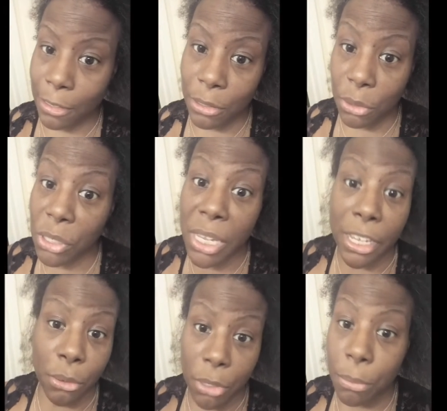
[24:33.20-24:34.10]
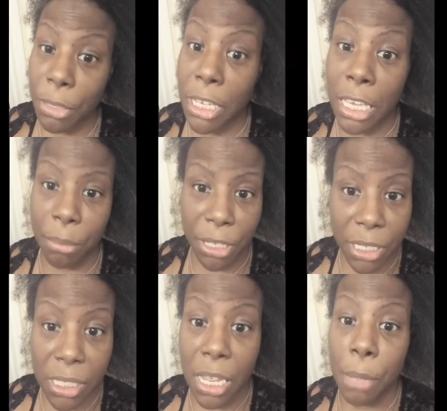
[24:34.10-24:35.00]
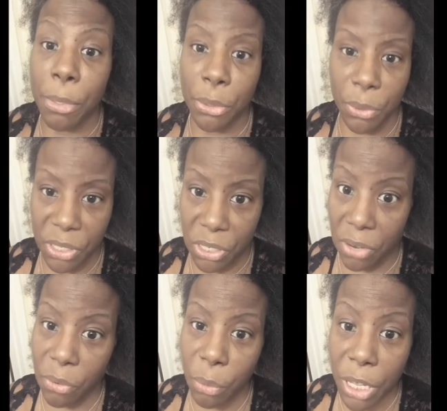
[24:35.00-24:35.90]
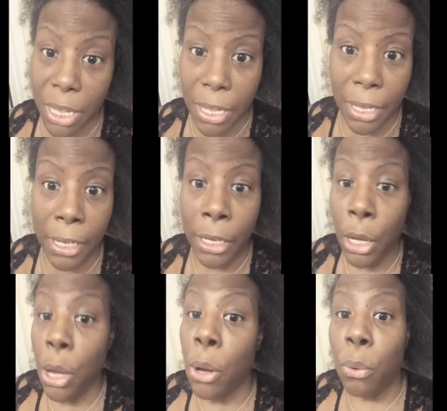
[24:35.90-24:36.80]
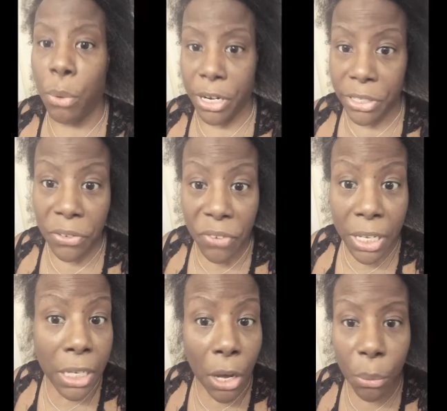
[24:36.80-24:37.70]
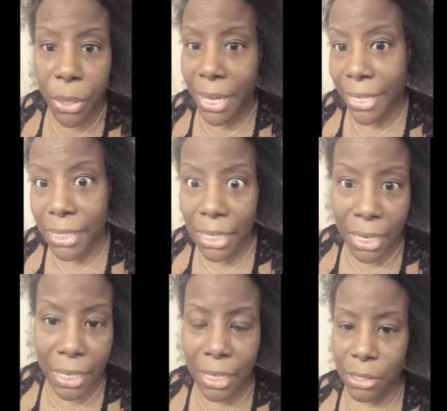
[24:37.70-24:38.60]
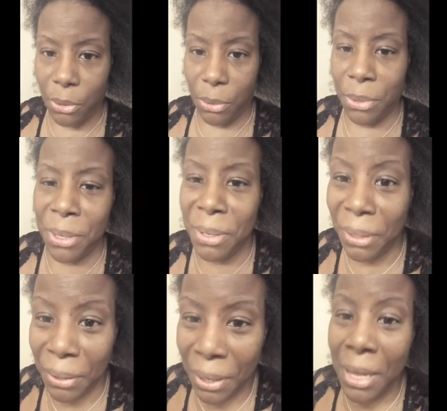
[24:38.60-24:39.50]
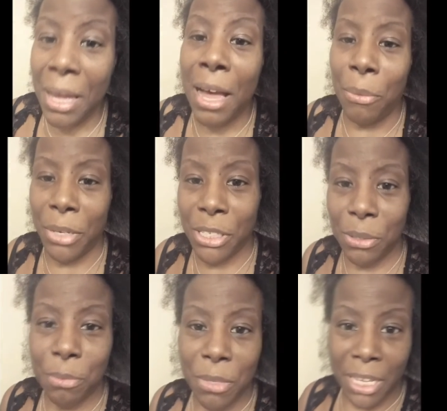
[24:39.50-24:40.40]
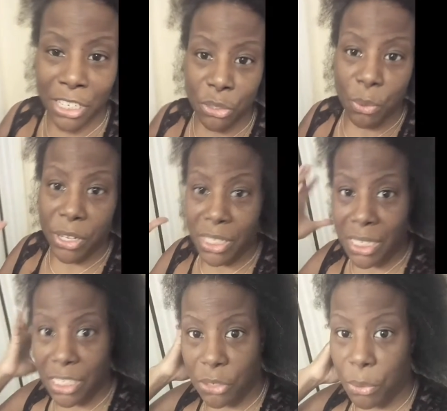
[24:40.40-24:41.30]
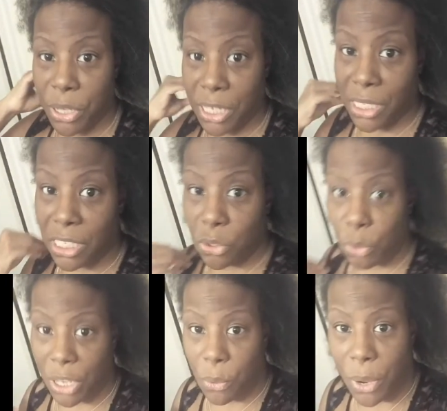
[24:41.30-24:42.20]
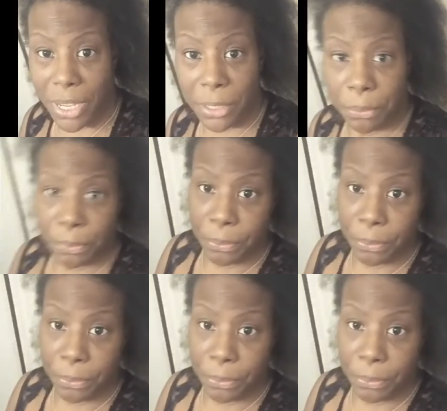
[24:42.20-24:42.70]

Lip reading: you say you're going to be keeping this up and doing this every weekend. Where's the video? We're not seeing it. So I want to let you all see. So this is week 1.